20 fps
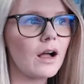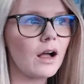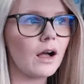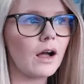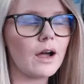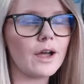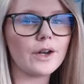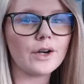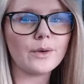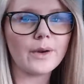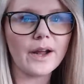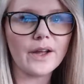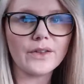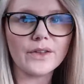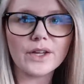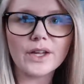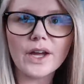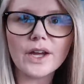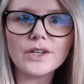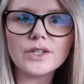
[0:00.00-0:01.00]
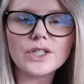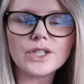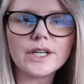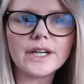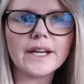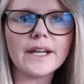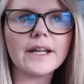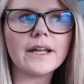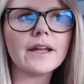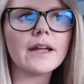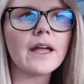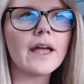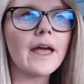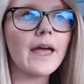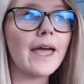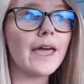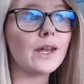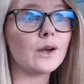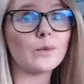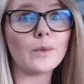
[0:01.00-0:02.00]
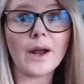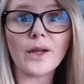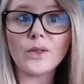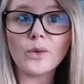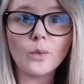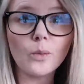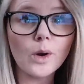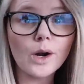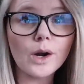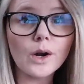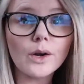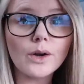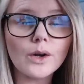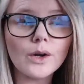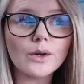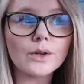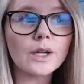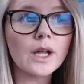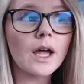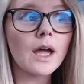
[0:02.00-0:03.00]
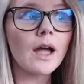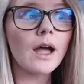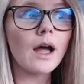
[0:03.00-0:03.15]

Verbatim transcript: on around the country and around the world.